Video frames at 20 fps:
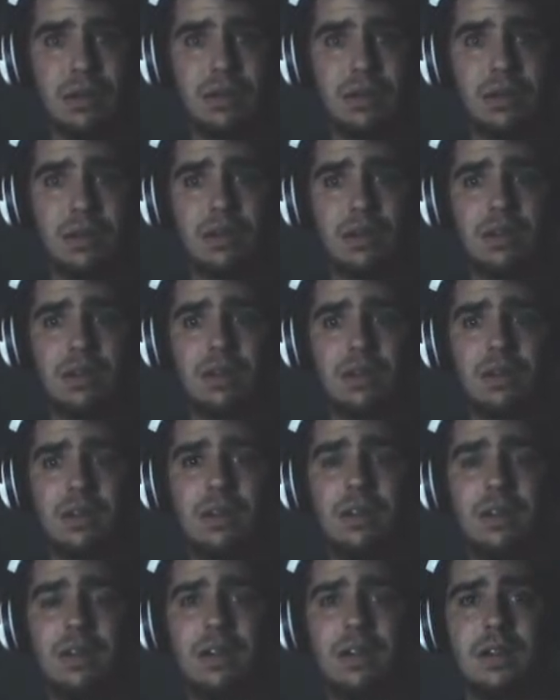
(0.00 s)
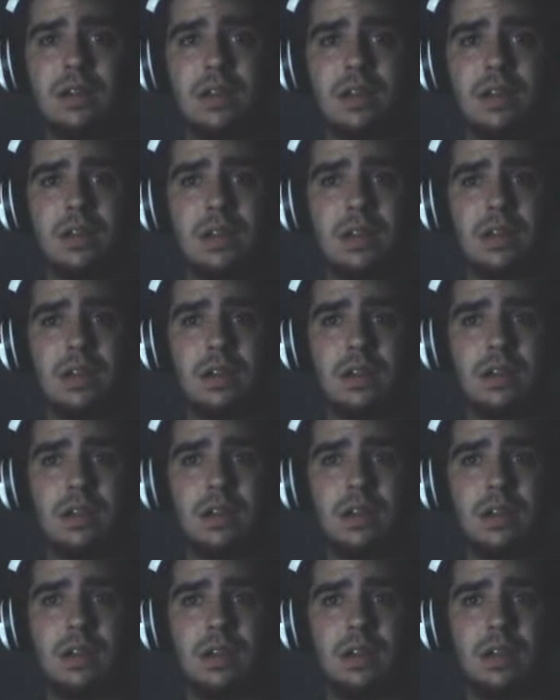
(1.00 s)

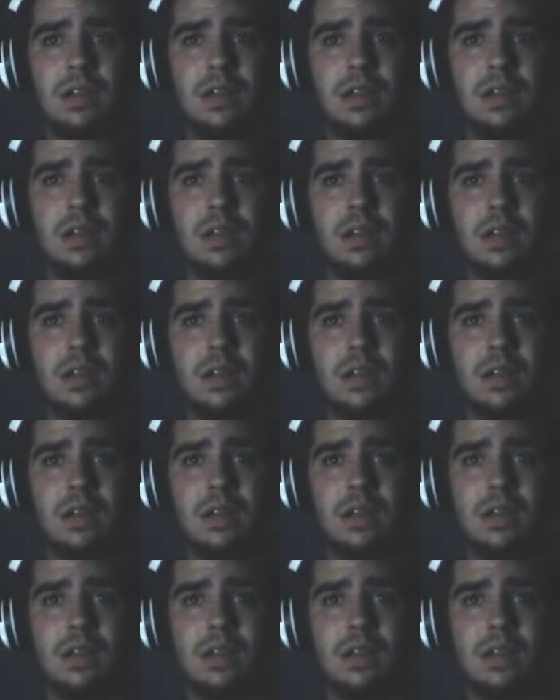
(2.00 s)
[no speech]